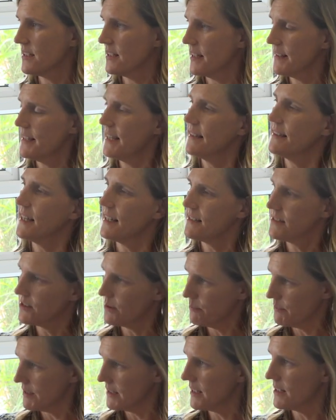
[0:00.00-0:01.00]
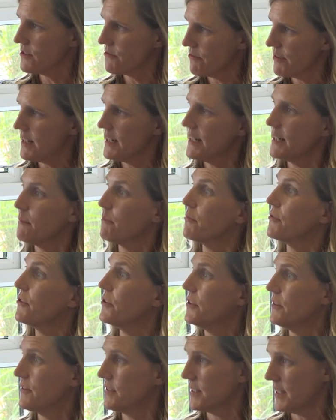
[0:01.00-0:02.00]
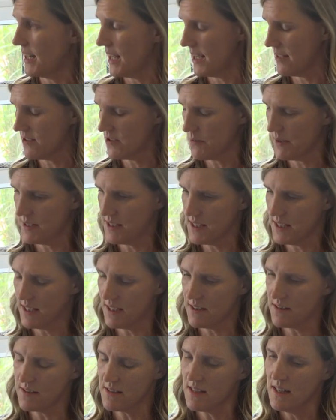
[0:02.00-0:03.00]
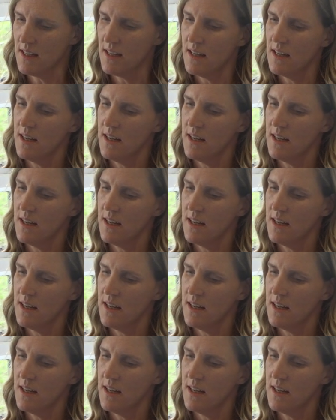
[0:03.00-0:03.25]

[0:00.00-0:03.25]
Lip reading: And I think that's something that's really improved in the last 20 years.